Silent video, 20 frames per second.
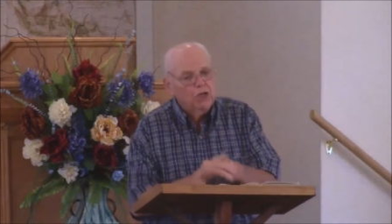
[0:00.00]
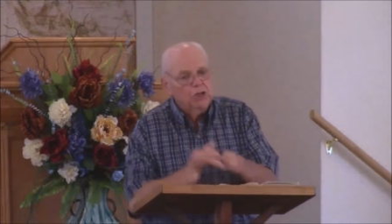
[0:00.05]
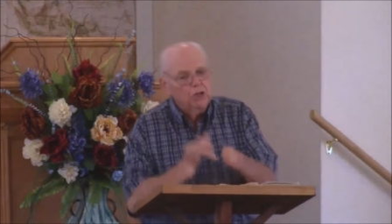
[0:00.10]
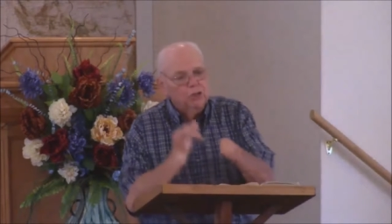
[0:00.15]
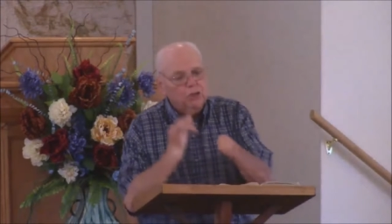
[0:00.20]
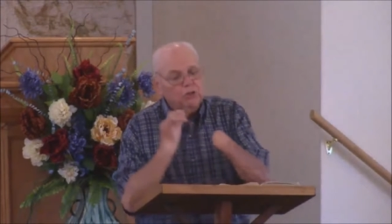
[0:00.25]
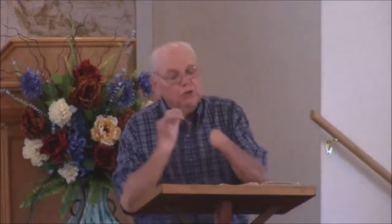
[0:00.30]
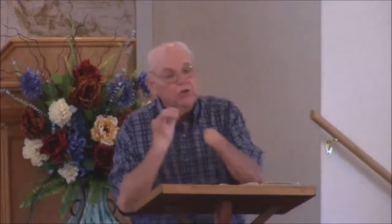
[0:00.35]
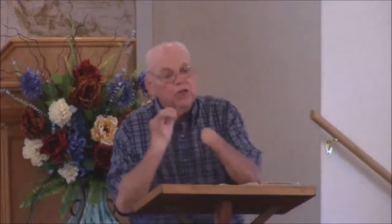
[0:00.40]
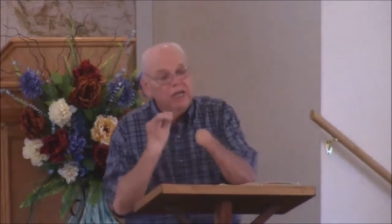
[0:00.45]

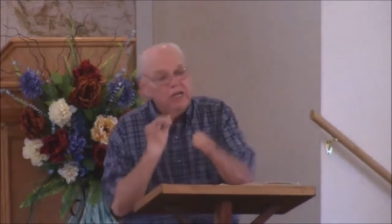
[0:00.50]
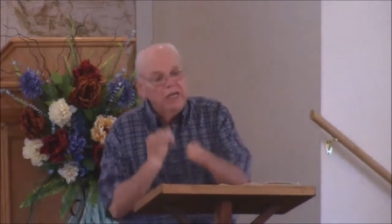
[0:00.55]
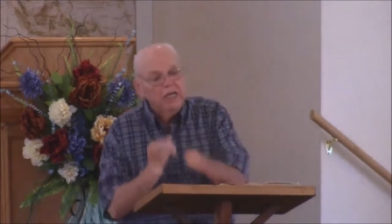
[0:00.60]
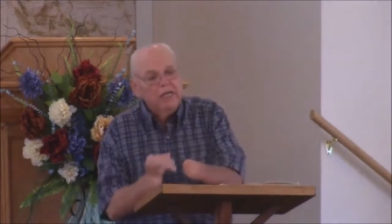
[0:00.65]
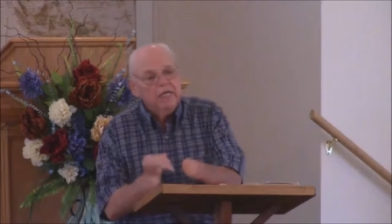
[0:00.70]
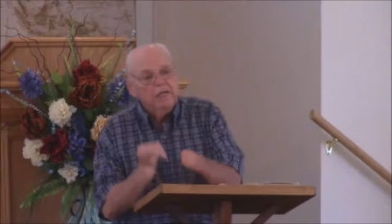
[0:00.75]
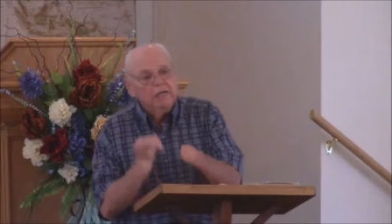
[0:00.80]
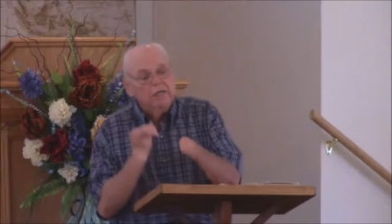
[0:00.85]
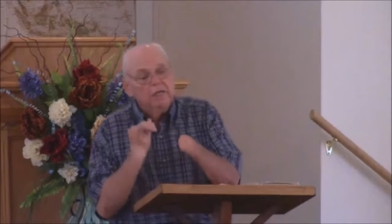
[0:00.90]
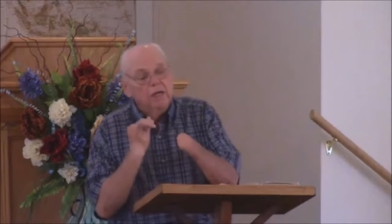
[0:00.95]
you
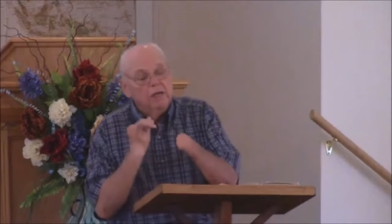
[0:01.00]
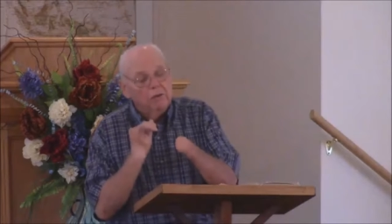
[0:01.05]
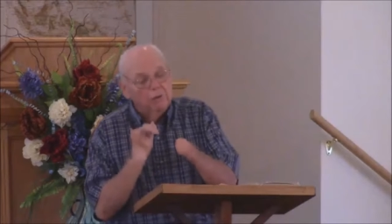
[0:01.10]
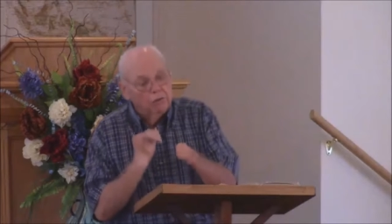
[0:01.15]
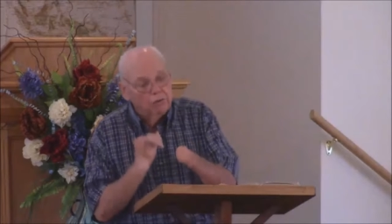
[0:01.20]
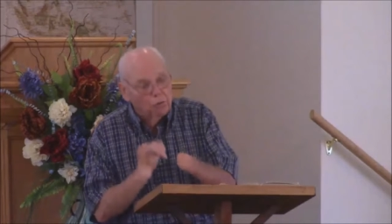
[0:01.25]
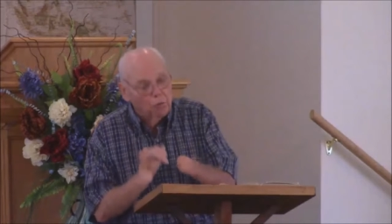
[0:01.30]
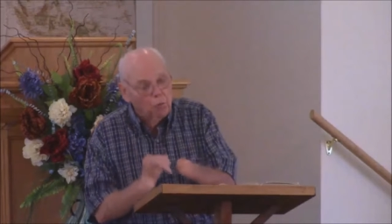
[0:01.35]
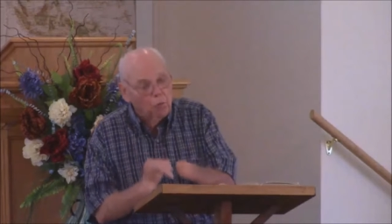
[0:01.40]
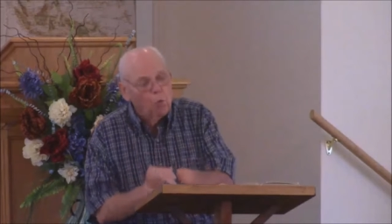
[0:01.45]
heed
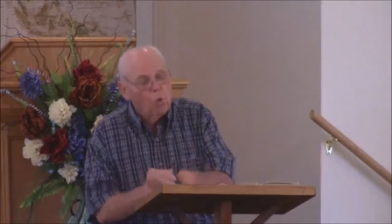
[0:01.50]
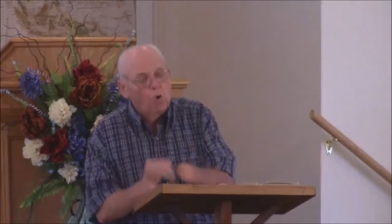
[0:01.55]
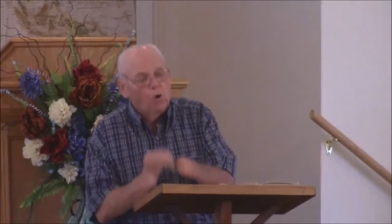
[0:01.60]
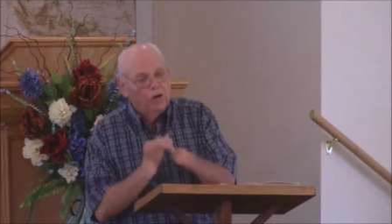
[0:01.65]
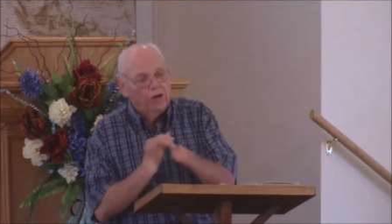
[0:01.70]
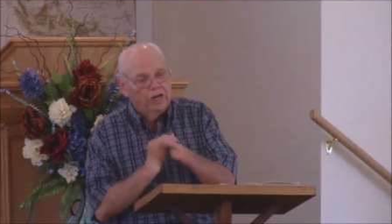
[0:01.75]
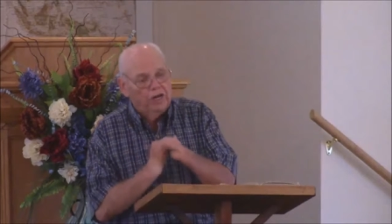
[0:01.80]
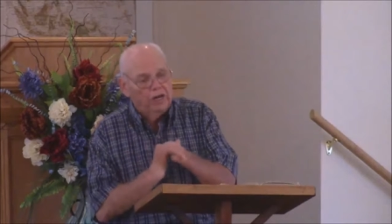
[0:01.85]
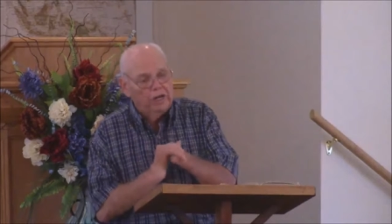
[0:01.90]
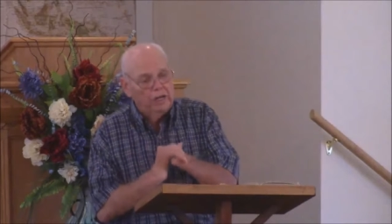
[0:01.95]
the
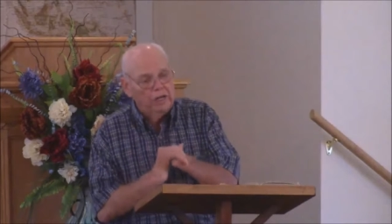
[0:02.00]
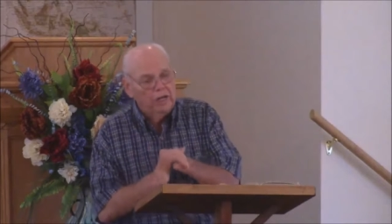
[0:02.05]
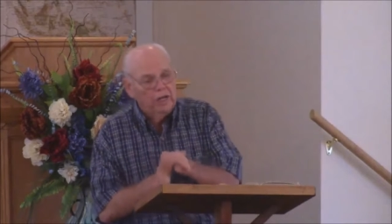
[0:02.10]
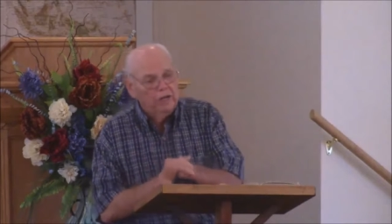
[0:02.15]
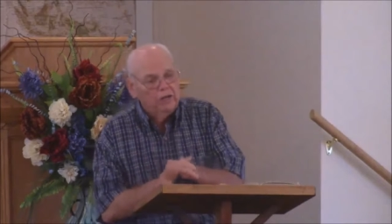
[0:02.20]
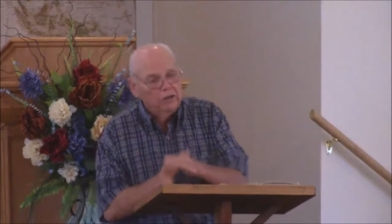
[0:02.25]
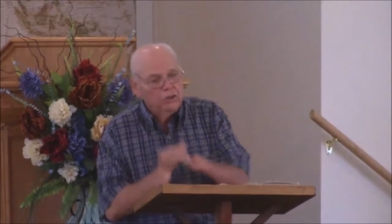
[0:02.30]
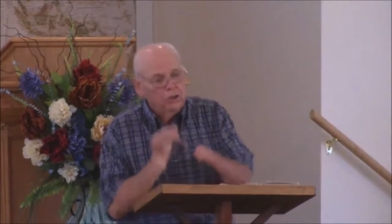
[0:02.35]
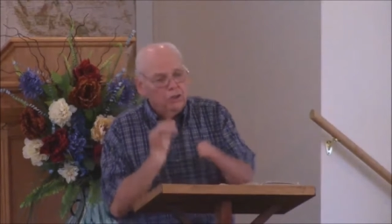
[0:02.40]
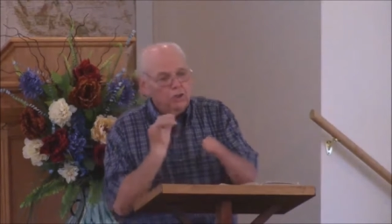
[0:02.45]
warning.
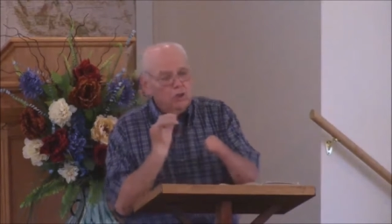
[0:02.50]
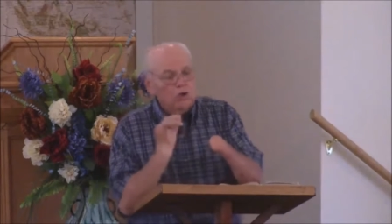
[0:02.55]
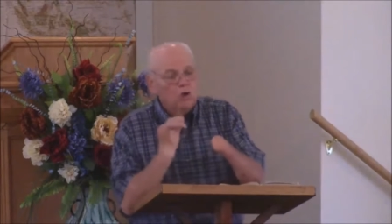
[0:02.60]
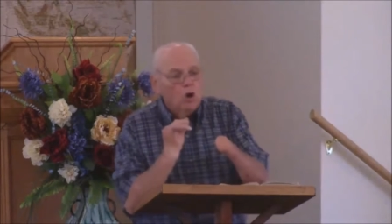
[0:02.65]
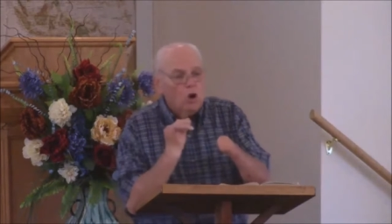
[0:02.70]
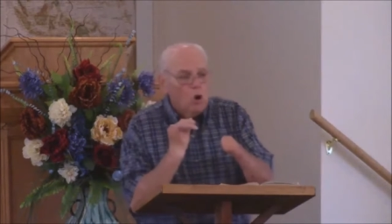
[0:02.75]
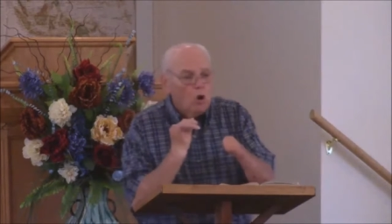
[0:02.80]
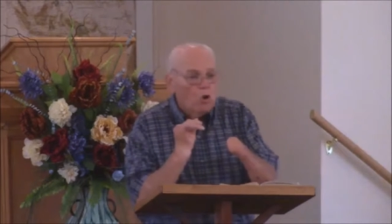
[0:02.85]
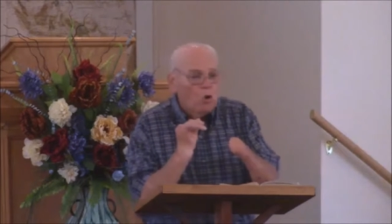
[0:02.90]
Amen.